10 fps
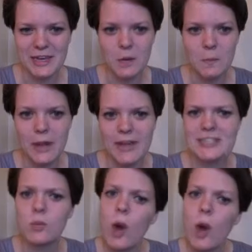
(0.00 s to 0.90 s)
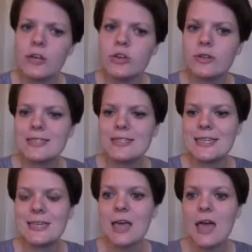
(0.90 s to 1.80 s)
here, but I just wanted you to
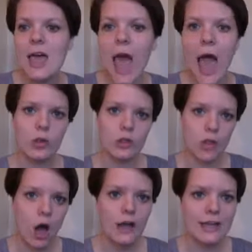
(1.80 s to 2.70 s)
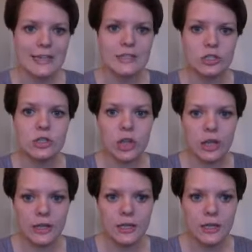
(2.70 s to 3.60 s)
see how long it should
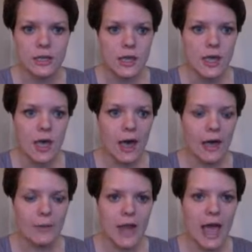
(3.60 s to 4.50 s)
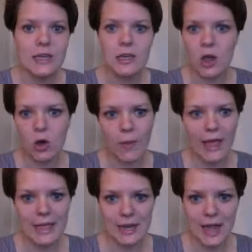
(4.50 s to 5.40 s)
look. And I can go
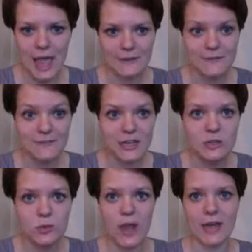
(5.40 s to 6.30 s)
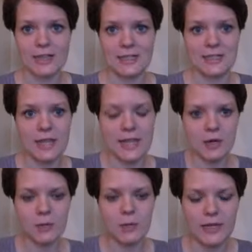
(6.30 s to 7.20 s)
back in and finish writing this
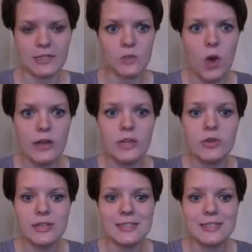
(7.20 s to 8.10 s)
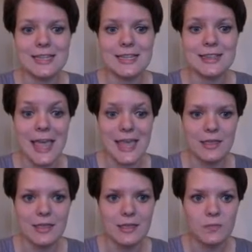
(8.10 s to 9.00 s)
later, but I just wanted you to see the length.